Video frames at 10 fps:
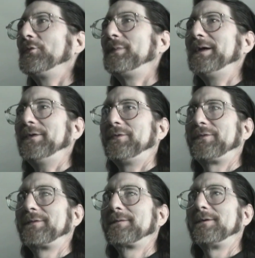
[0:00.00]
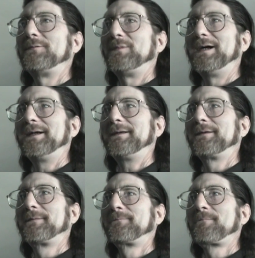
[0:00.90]
peace of mind,
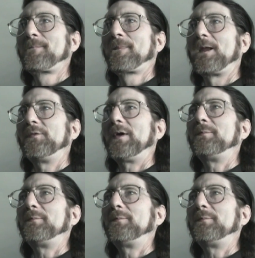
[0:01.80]
is I